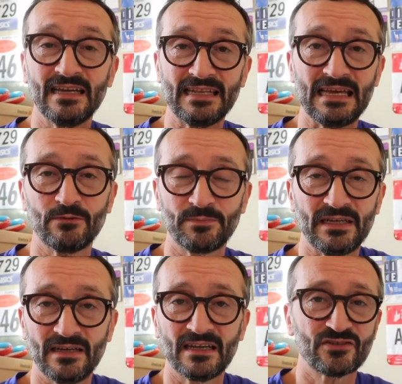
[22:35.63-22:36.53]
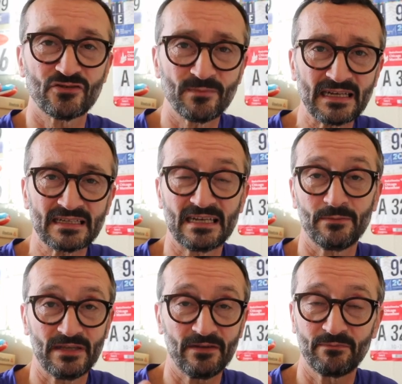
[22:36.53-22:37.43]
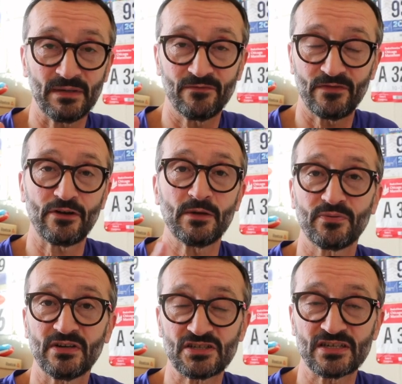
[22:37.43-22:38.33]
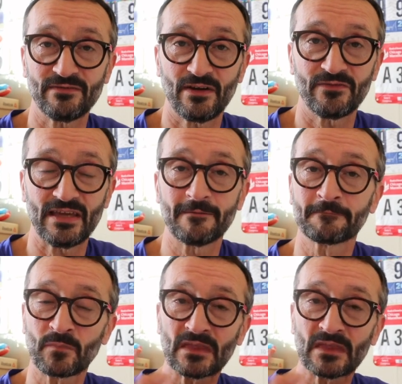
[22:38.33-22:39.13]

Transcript: and that would be a tremendous help, and I'd be very appreciative of that.